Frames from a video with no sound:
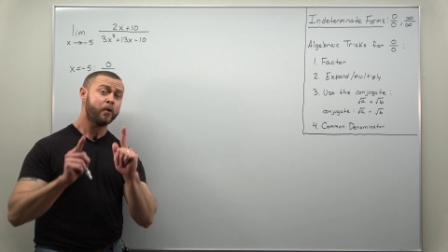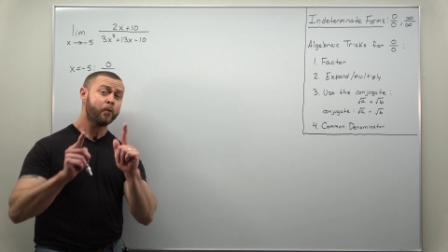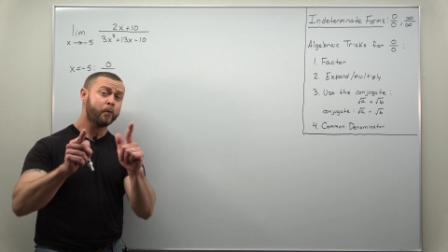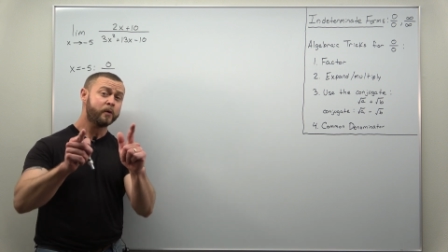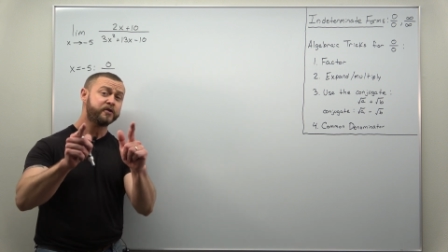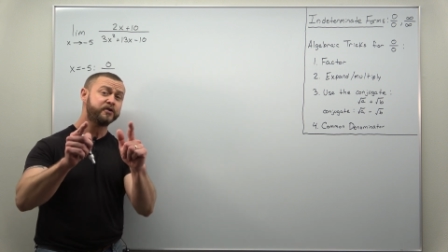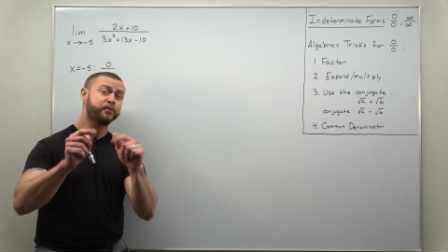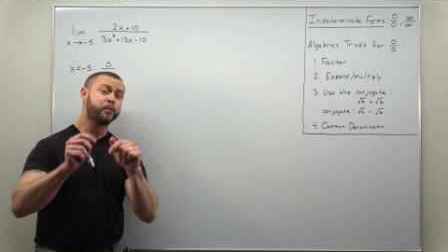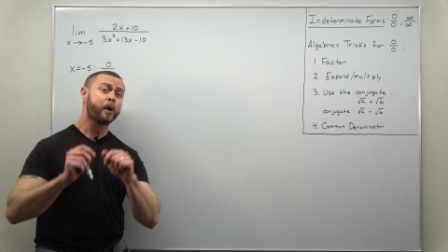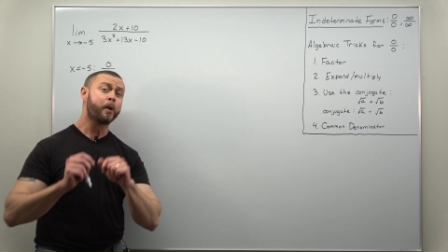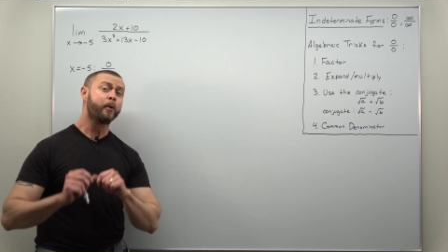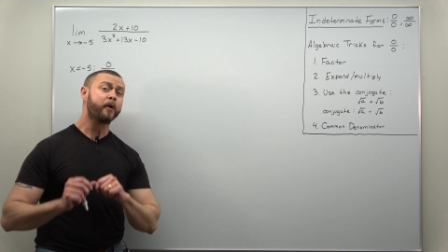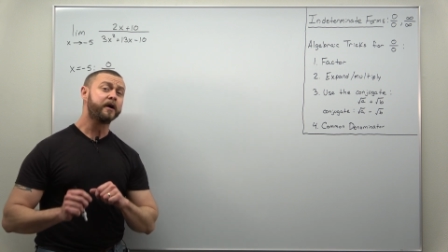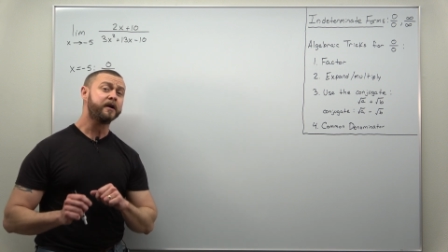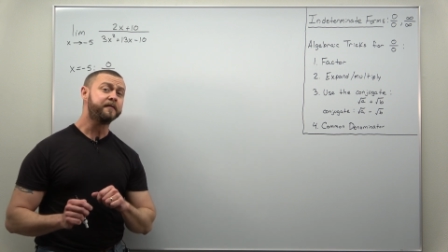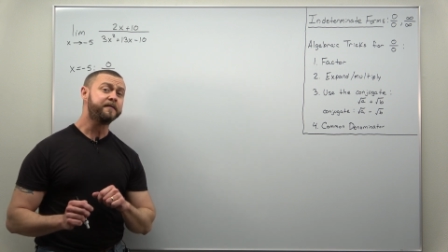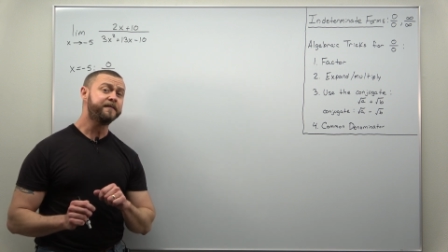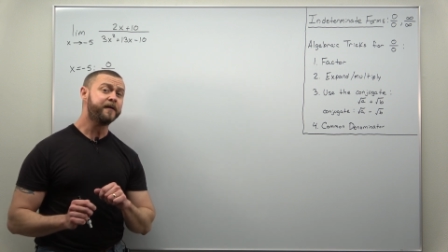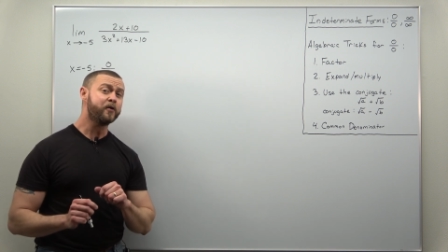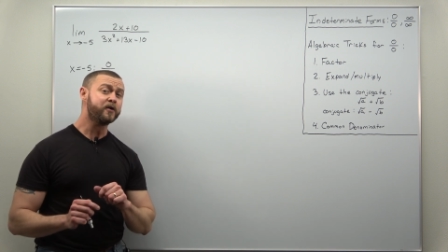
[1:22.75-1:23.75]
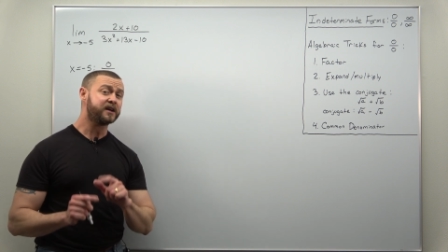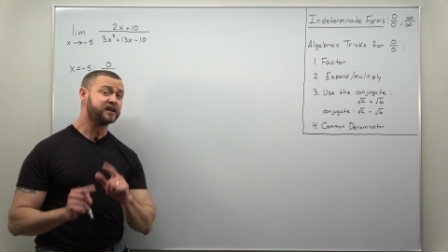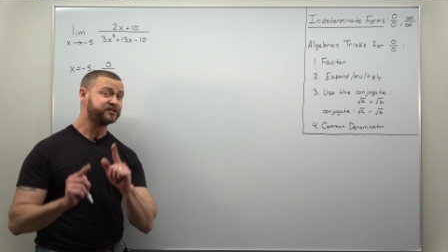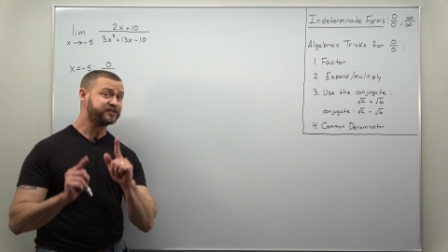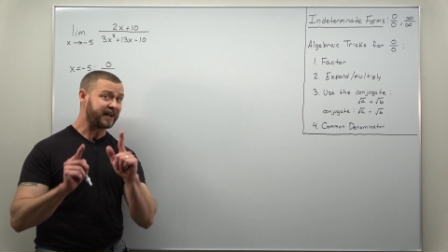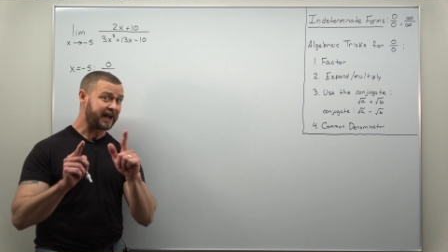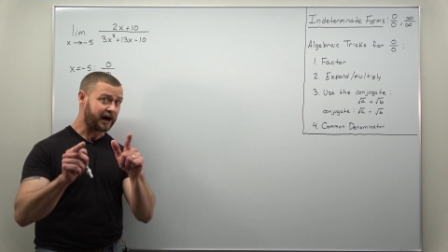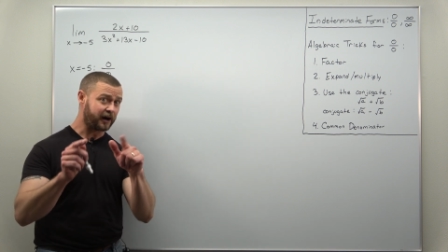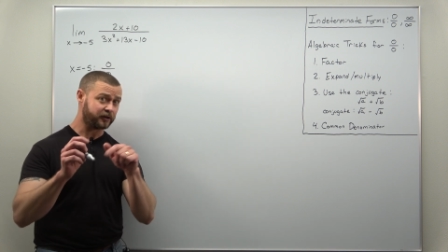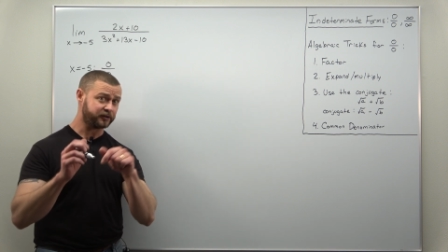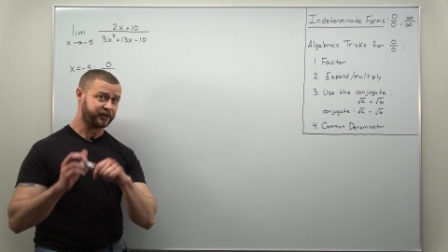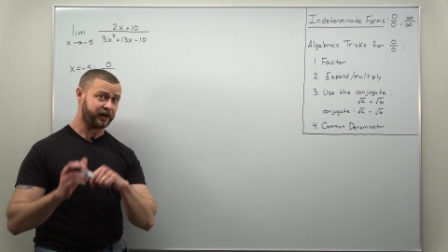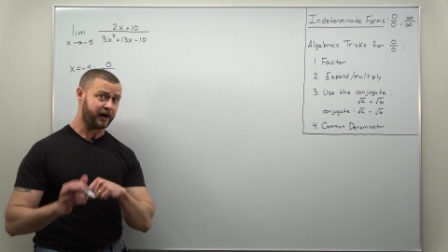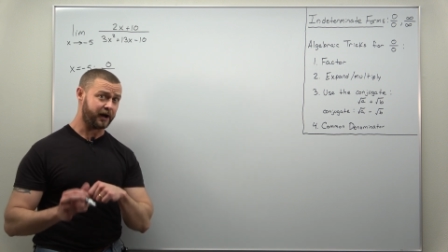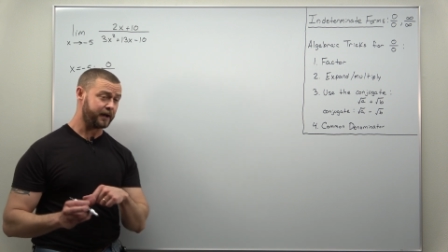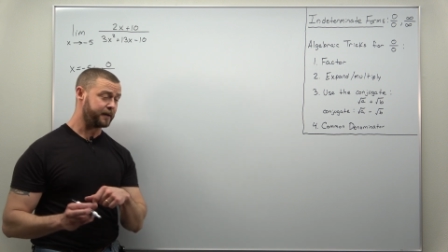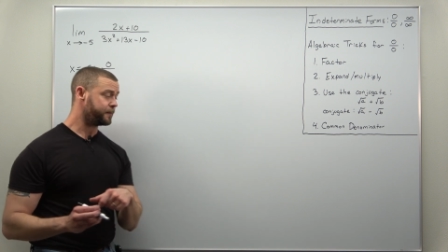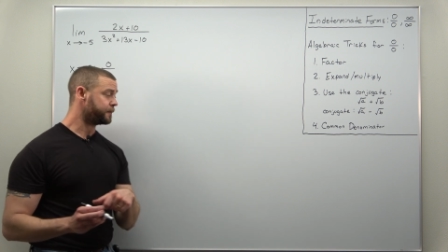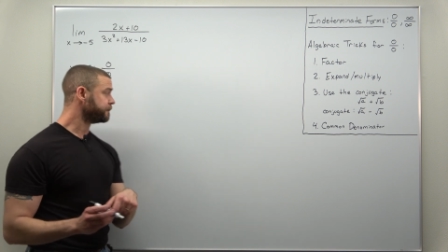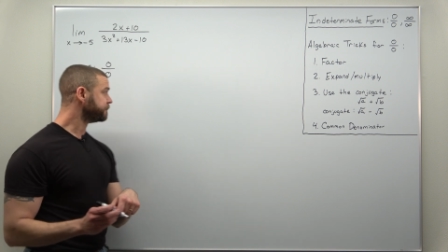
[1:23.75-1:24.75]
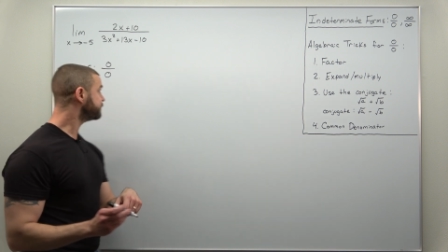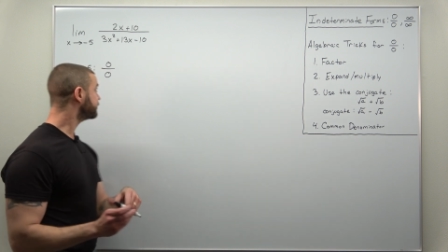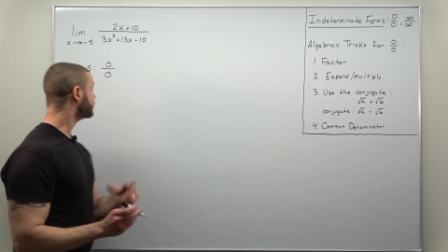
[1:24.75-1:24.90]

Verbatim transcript: which is where we're gonna focus our time.